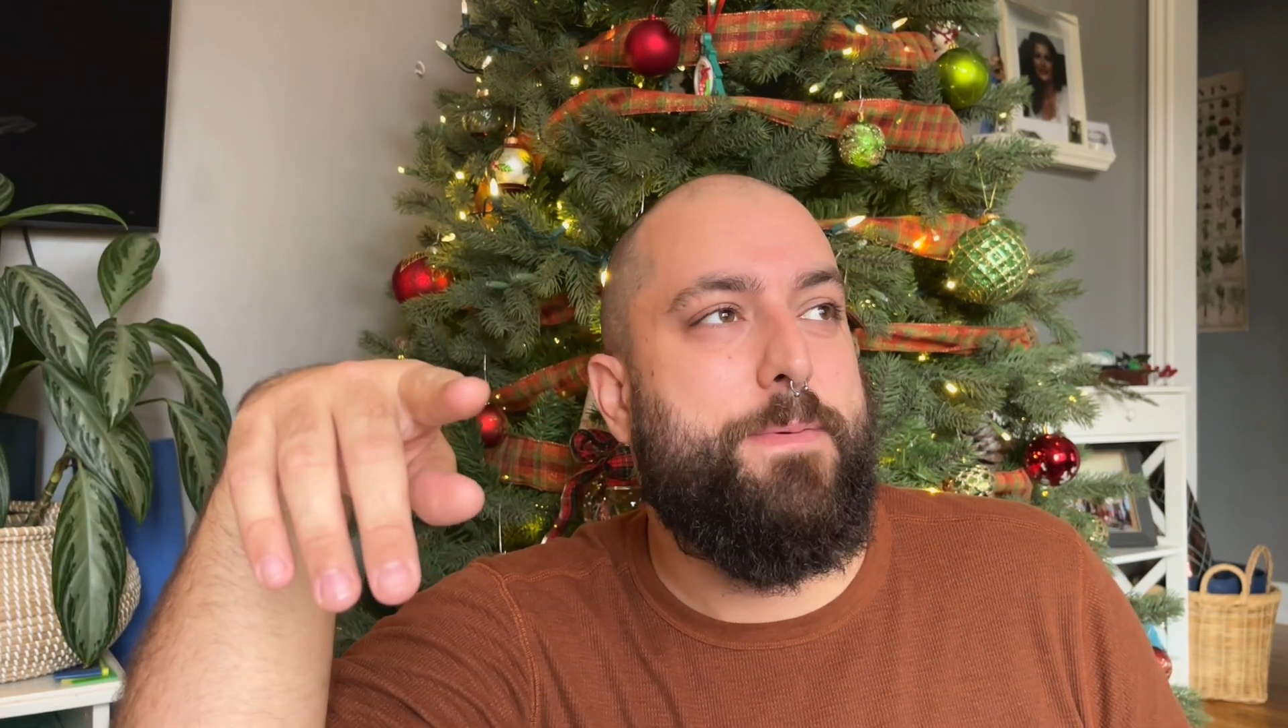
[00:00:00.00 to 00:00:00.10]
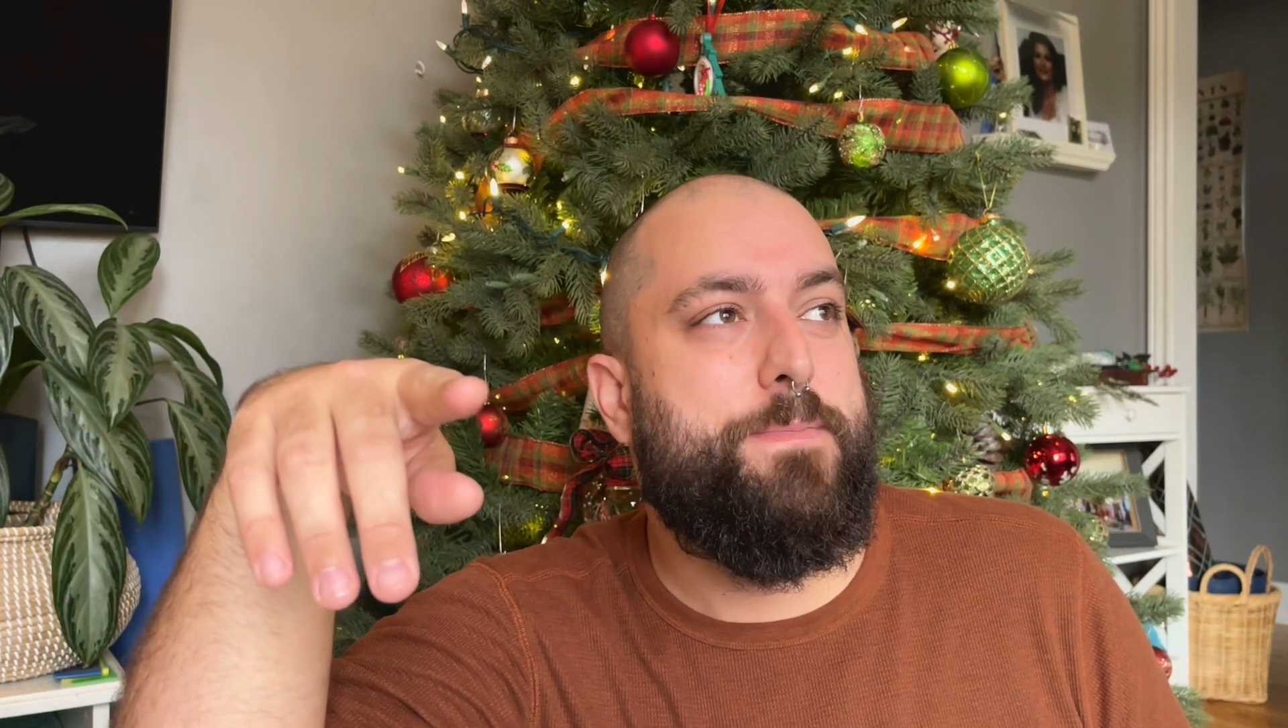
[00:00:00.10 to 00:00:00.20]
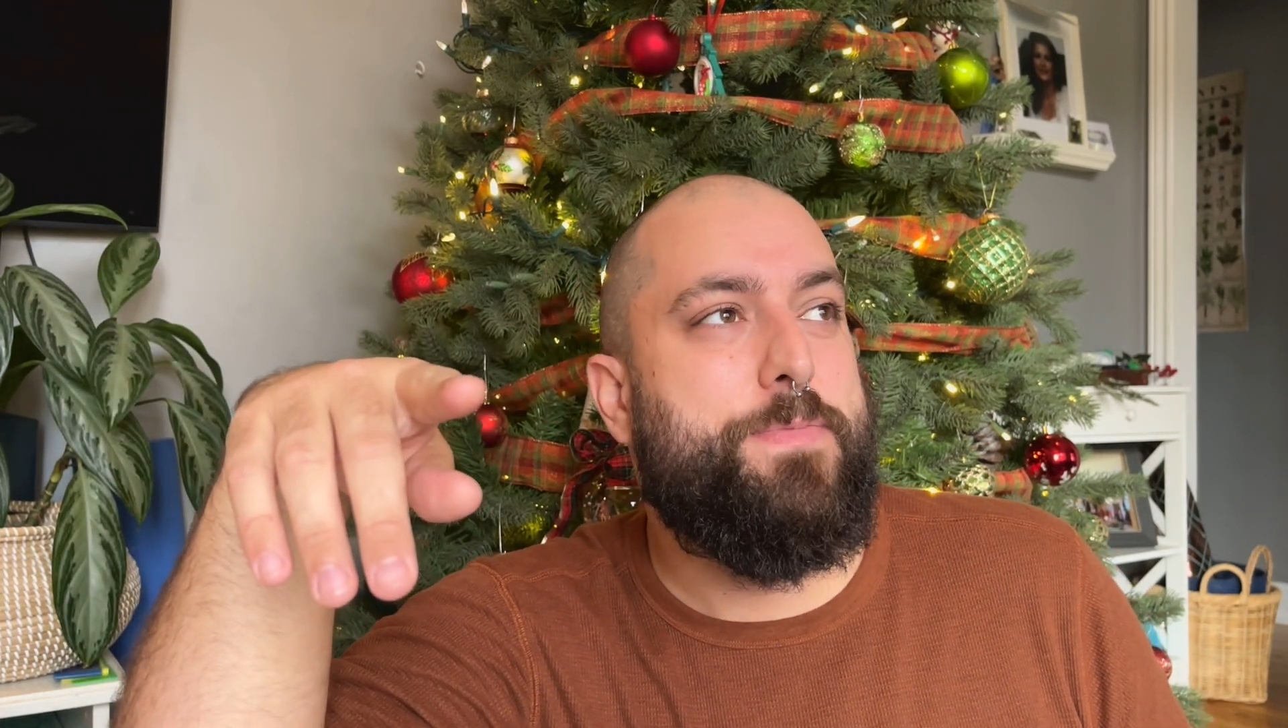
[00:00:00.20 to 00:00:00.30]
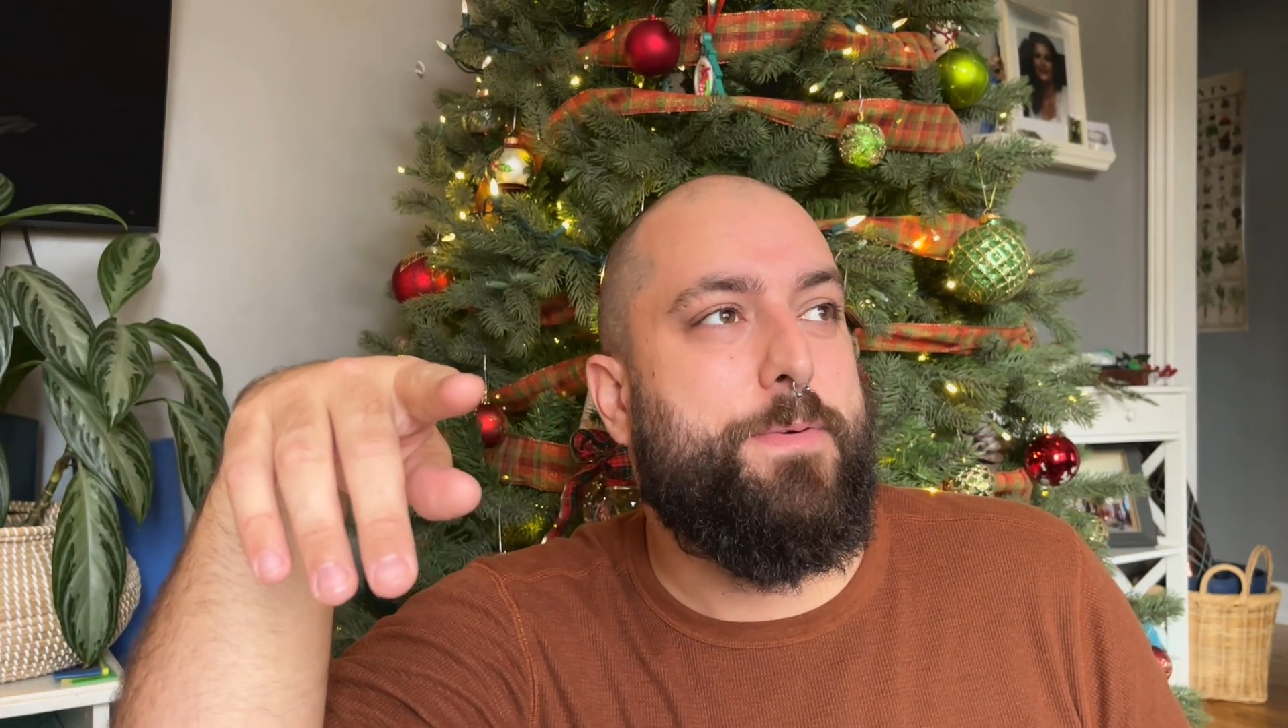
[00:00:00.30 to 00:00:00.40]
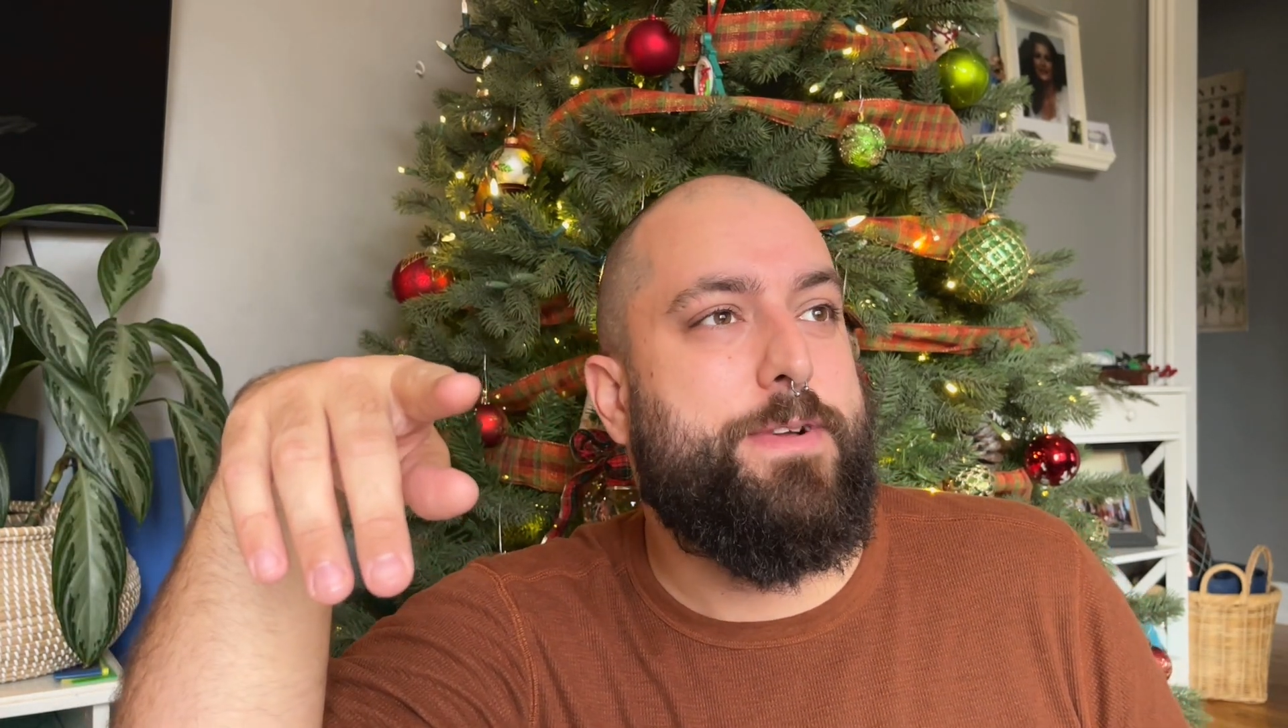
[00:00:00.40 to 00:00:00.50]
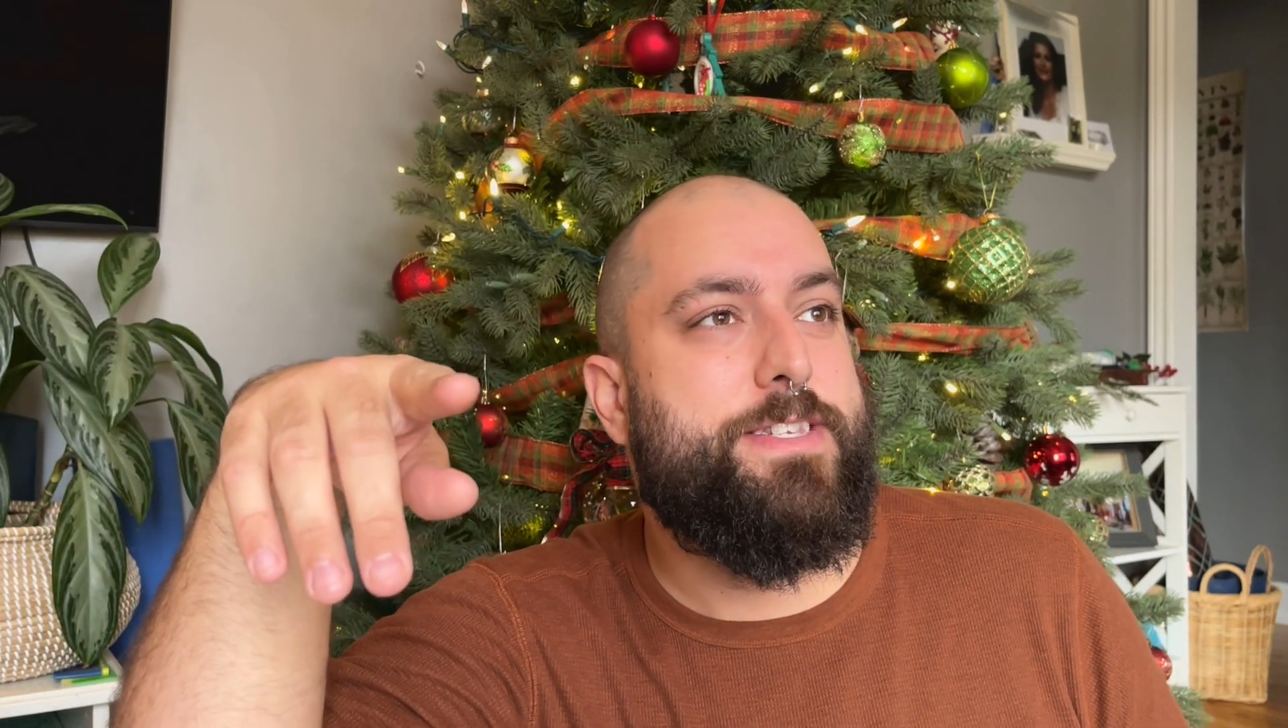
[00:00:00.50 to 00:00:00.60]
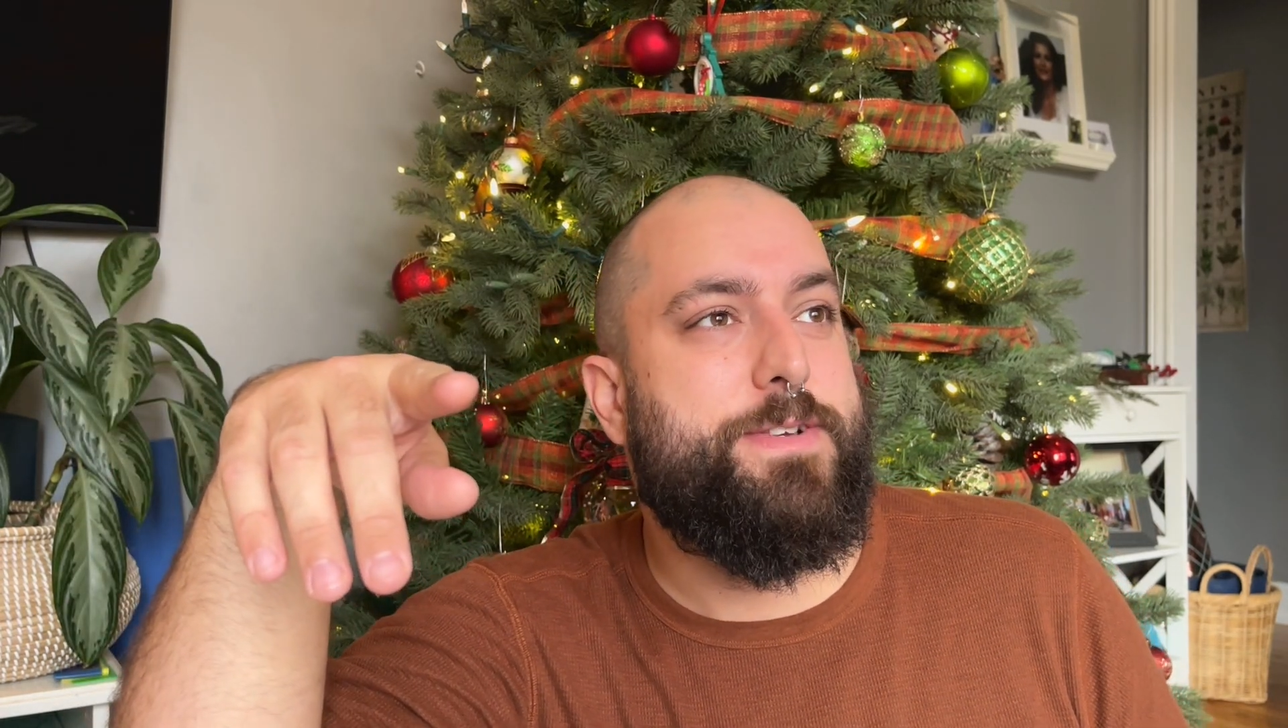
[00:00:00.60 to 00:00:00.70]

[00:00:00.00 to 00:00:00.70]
what's